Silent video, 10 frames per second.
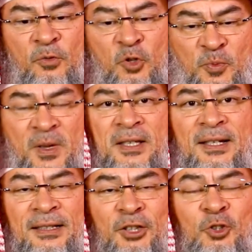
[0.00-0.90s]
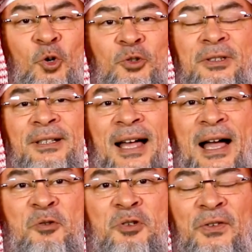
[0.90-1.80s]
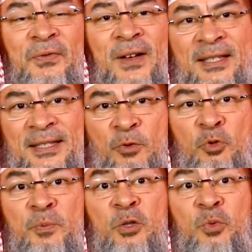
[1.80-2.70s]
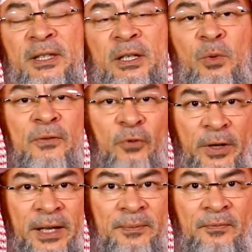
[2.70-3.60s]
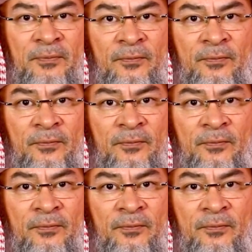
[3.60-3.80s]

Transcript: which means that the total hours of fasting would be 21 for him.